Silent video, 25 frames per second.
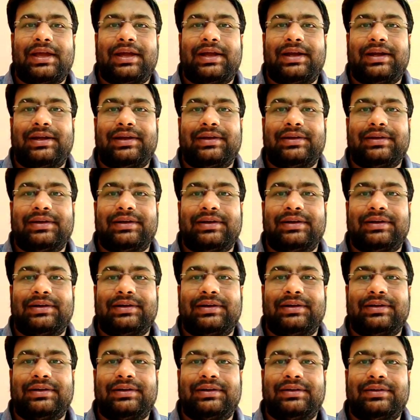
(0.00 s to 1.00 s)
and
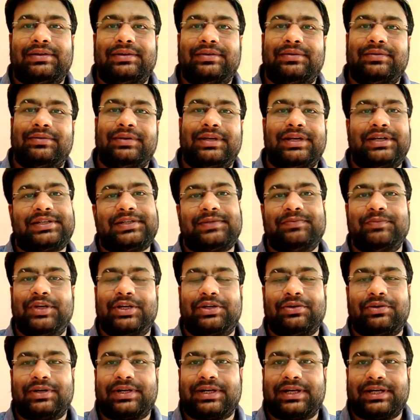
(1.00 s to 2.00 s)
let's
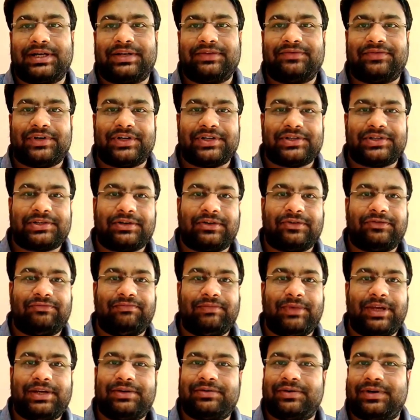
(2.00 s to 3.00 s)
meet on 31st of
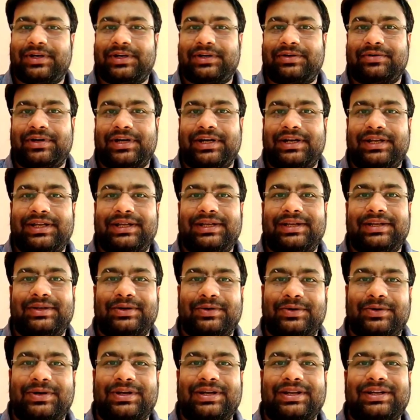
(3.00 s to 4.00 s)
May 2020.
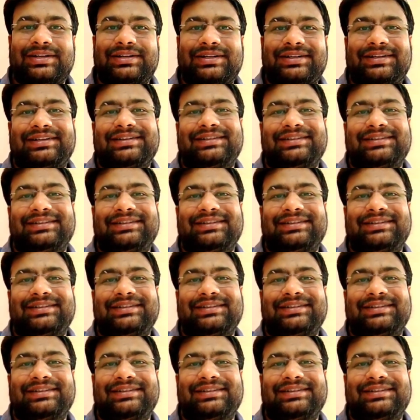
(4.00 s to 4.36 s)
Good luck.